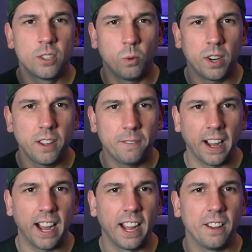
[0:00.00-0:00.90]

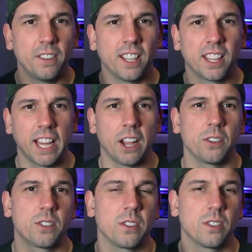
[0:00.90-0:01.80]

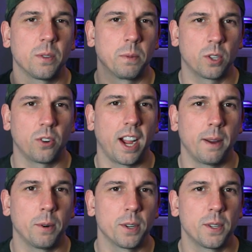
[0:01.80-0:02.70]
25,000
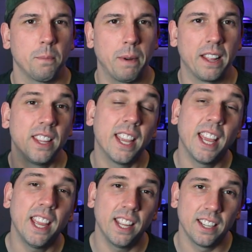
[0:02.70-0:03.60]
subscribers by the
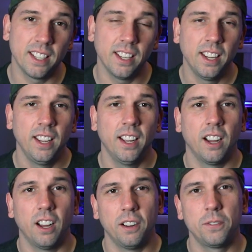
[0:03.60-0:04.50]
end
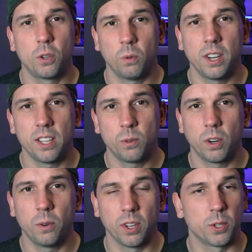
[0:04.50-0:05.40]
of
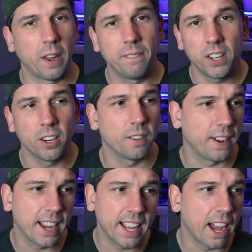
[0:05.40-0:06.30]
2021. So I figure if
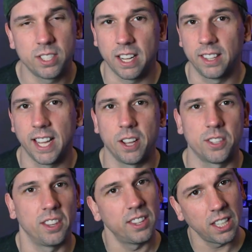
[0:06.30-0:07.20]
I got
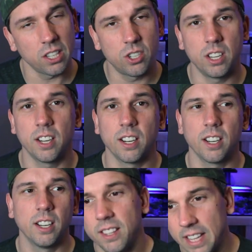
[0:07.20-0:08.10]
10,000 this
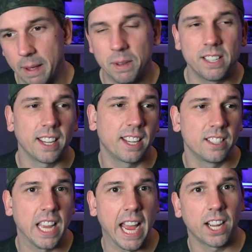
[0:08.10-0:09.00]
year, that means I can
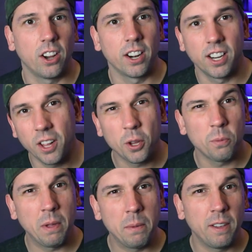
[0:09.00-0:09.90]
tack on another
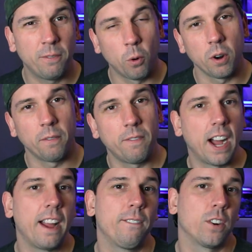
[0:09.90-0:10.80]
maybe 4 to
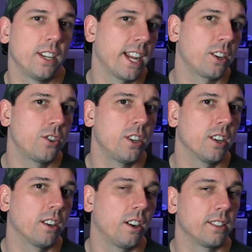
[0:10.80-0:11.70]
5 for next
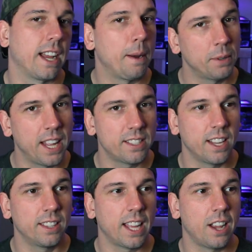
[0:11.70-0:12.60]
year on top of that
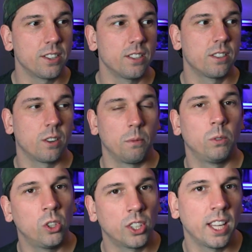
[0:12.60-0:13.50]
10,000. So
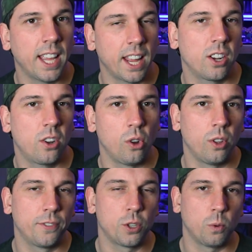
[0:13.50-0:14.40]
I'm looking at a
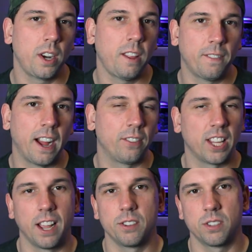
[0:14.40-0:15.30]
goal of
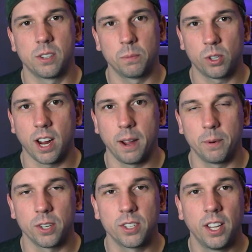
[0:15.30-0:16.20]
25,000
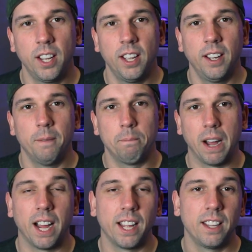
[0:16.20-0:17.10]
subscribers
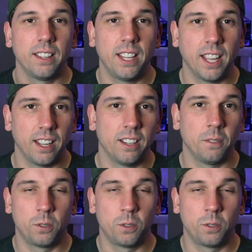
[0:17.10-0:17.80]
by the end of